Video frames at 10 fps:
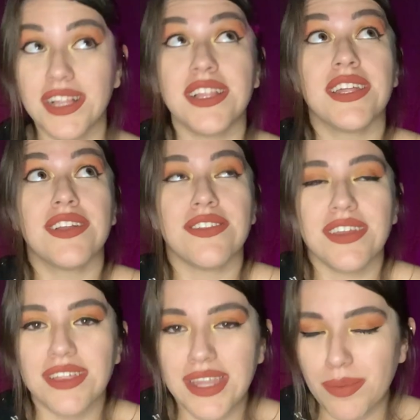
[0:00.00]

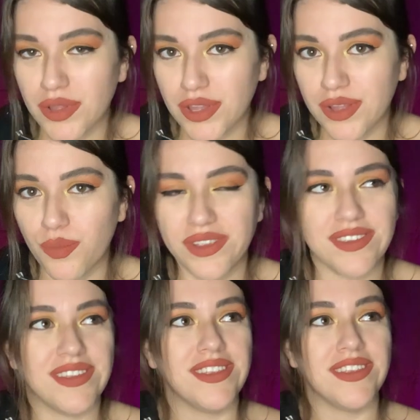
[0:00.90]
Clearly, the neighborhood
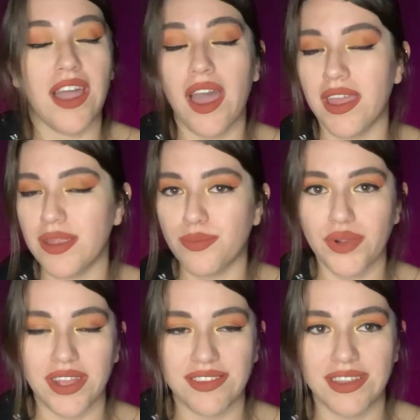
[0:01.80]
was not
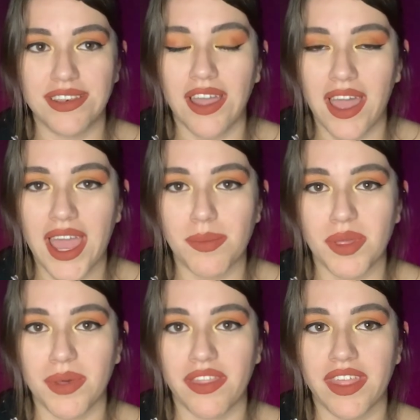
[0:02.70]
impressed and not happy
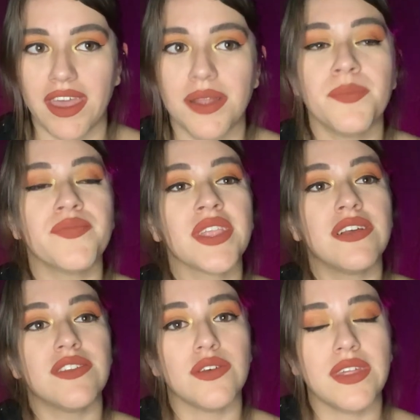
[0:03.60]
about that.
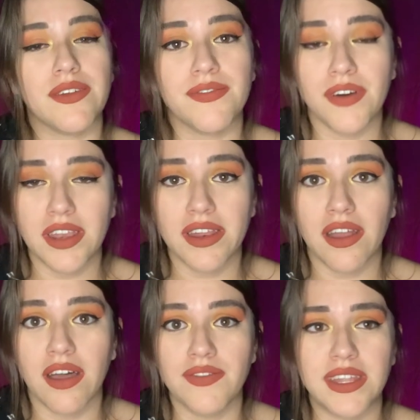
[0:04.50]
So they fought it
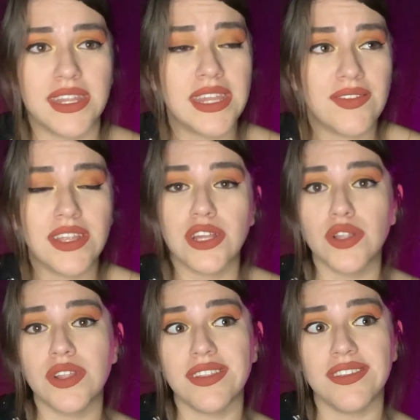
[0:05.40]
off, then even
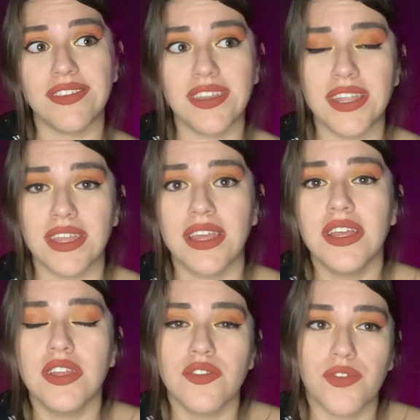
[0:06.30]
included the city
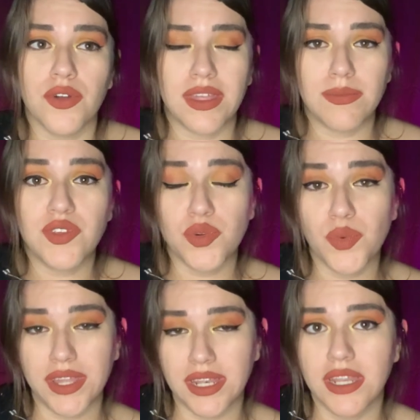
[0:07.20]
for them to
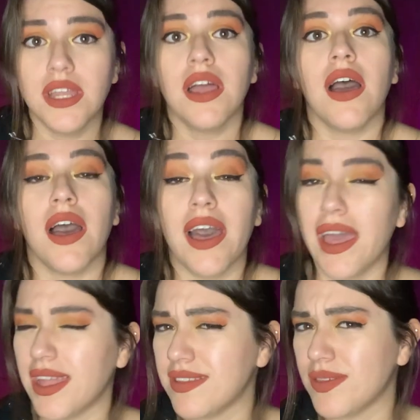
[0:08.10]
win.
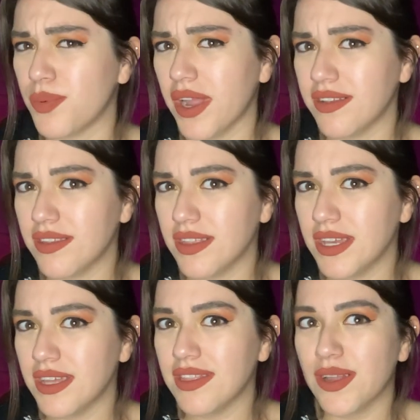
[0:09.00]
And
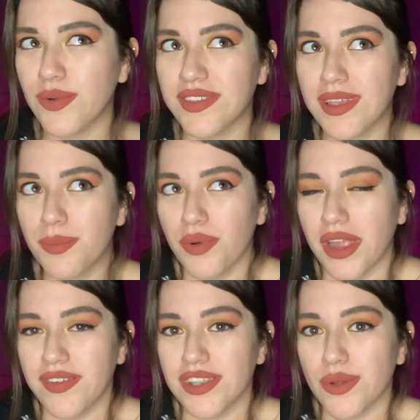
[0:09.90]
surprisingly, there was a
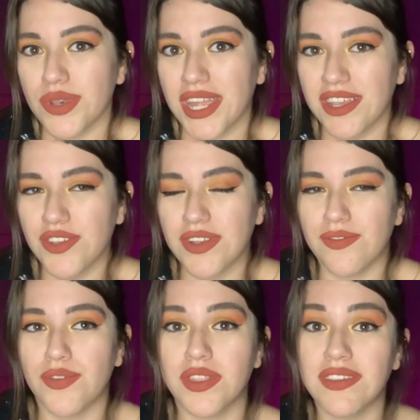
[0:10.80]
private donation for the